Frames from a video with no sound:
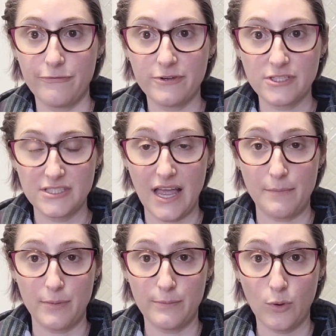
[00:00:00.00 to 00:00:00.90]
First
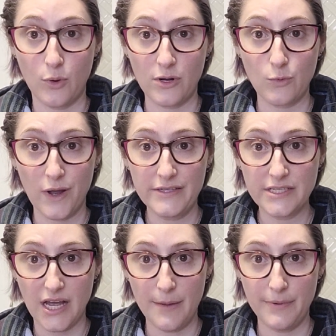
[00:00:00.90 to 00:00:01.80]
step, pour
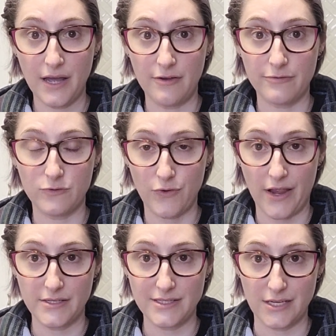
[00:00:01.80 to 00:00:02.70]
one cup of
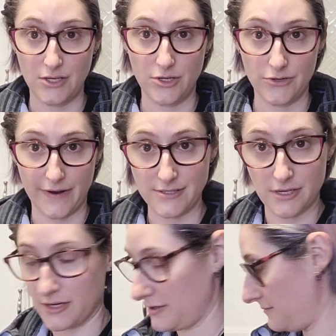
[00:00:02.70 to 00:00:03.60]
rice in your rice
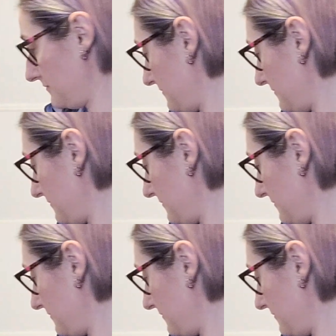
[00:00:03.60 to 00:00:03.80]
cooker.